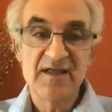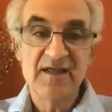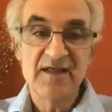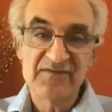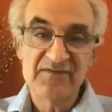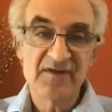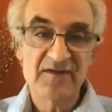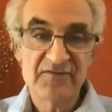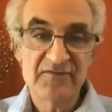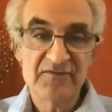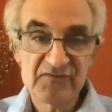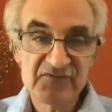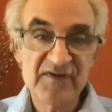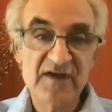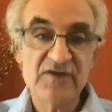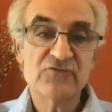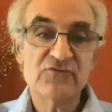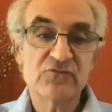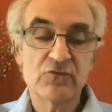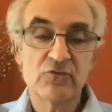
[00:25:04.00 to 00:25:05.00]
is a
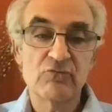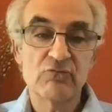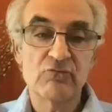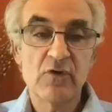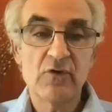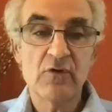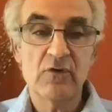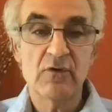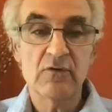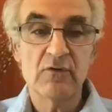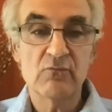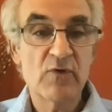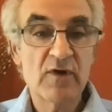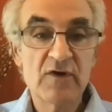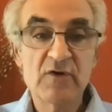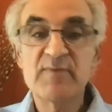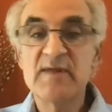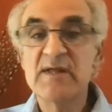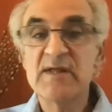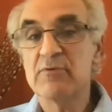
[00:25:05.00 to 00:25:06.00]
central role. Where
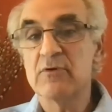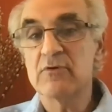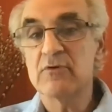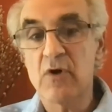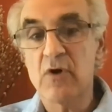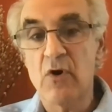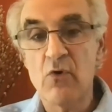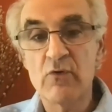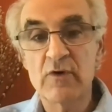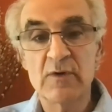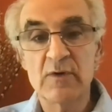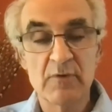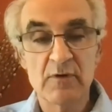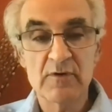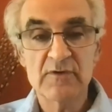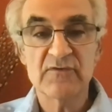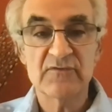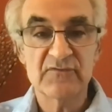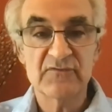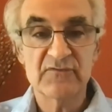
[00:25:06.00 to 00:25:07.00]
do people go in
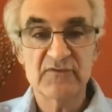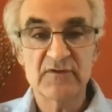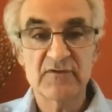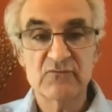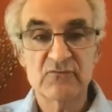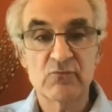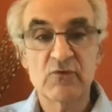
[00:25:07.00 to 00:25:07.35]
emergencies?